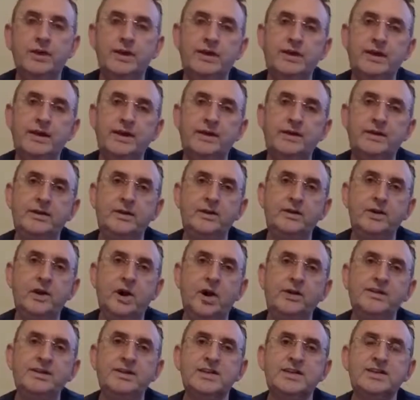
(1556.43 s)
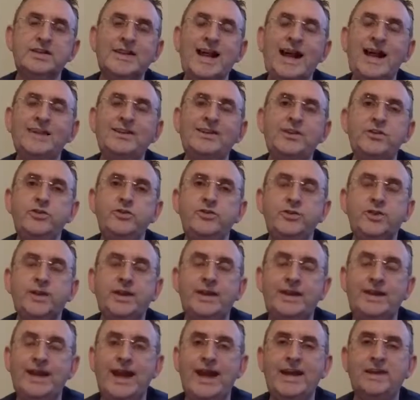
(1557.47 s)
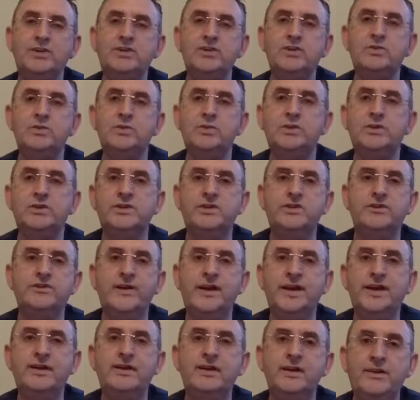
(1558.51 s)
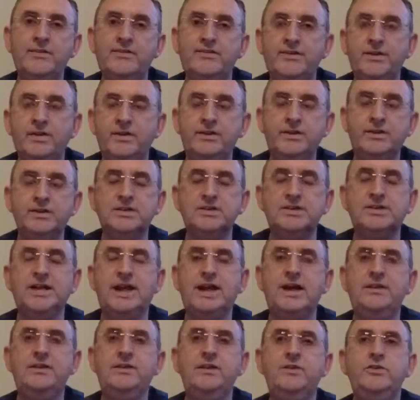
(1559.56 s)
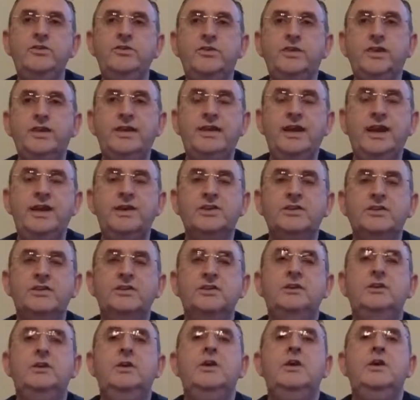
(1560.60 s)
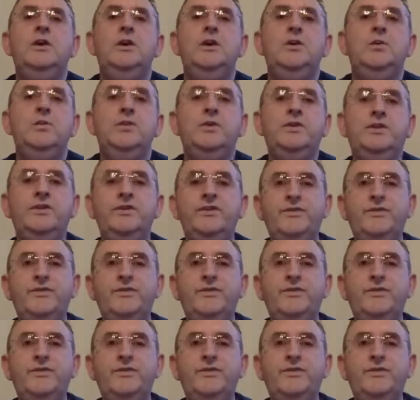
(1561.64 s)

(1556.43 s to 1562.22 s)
and understanding your connection with divine love, understanding your connection with